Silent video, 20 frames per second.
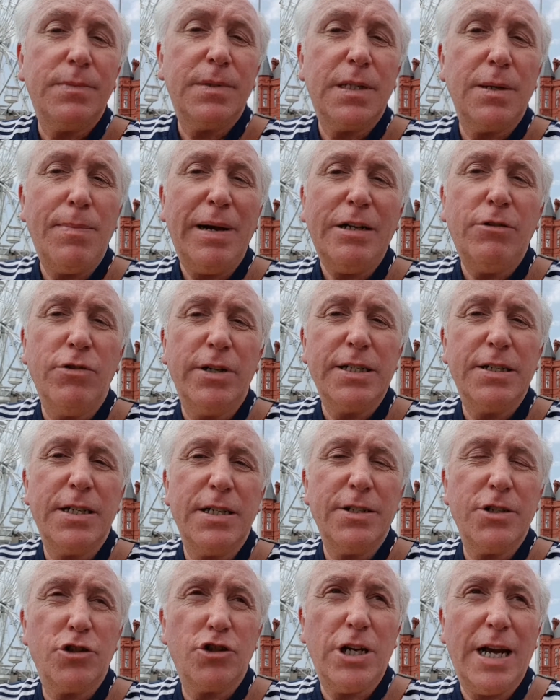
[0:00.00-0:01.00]
The main reason
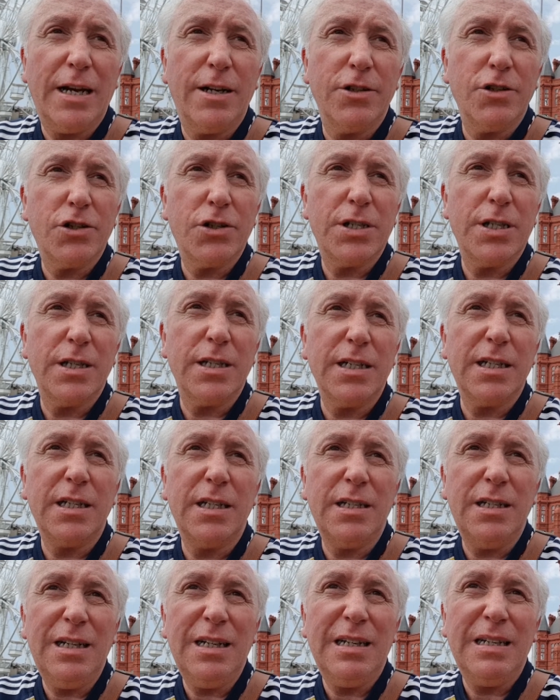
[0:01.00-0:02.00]
is a challenge to
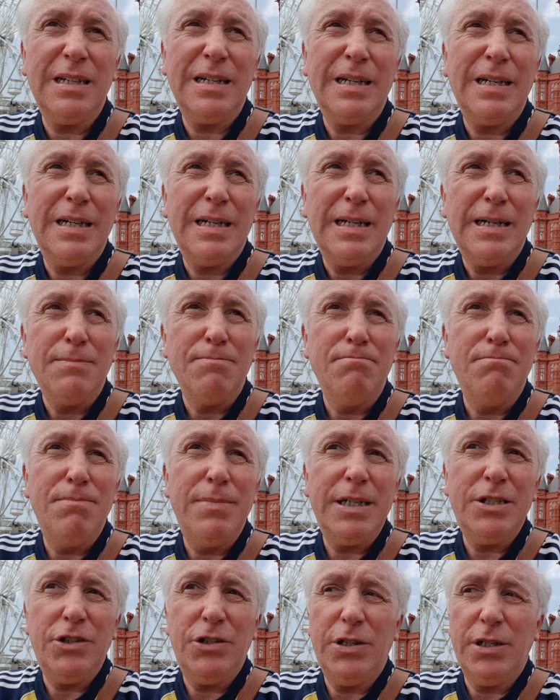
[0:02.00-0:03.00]
the
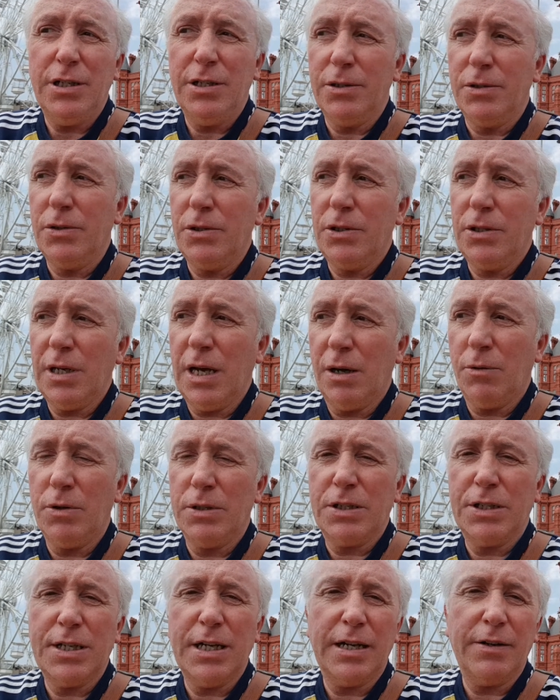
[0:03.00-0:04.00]
misuse, I
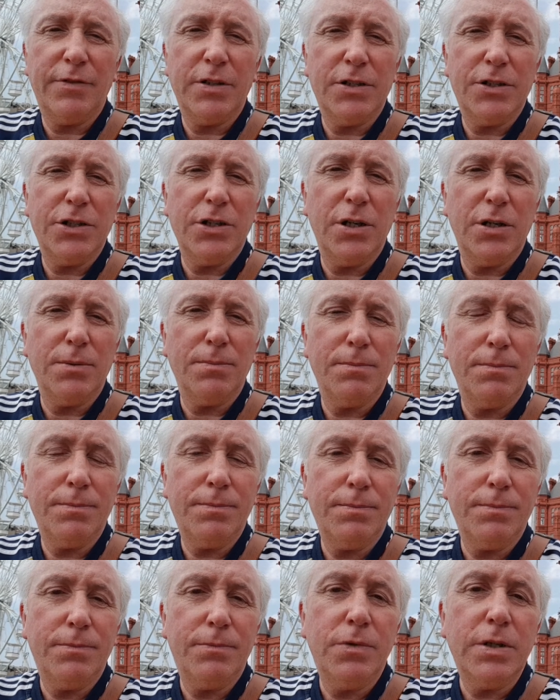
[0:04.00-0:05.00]
would say, of the term
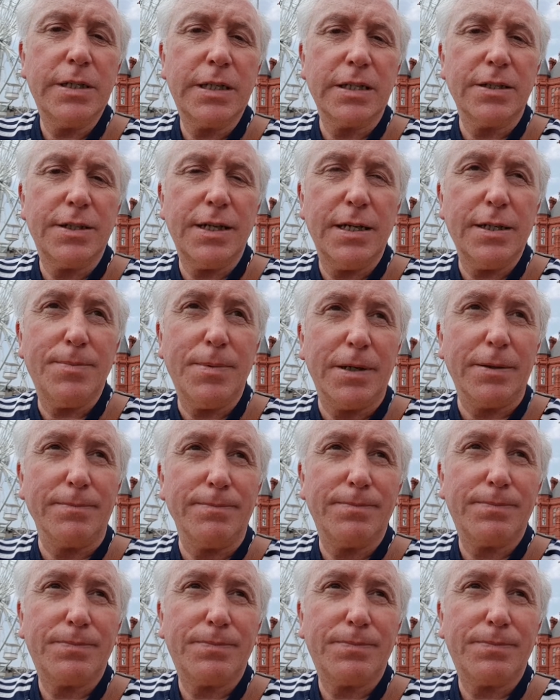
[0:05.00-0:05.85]
risk assessment.